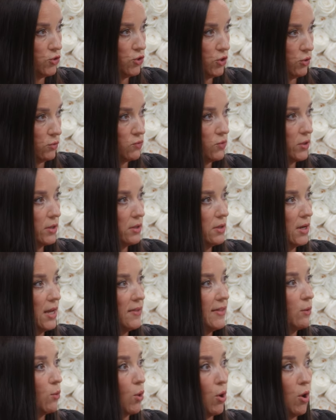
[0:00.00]
children,
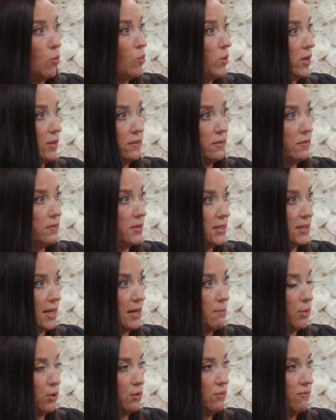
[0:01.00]
and they were all with the
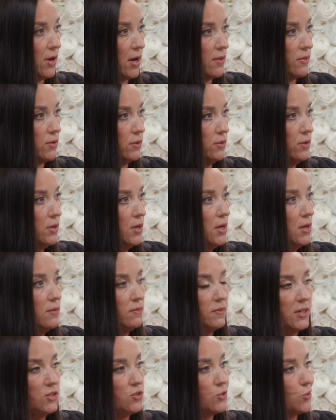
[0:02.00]
same birth mm-hmm. father. Mm -hmm.
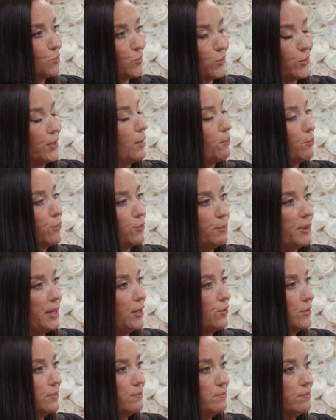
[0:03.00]
They just weren't able to
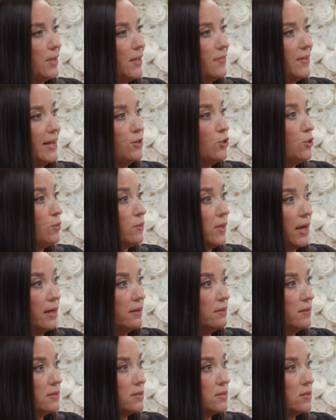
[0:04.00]
parent, and they knew
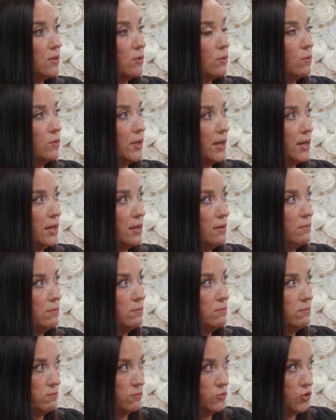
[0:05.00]
that, and so they
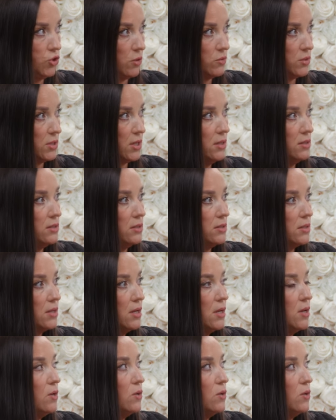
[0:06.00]
chose us.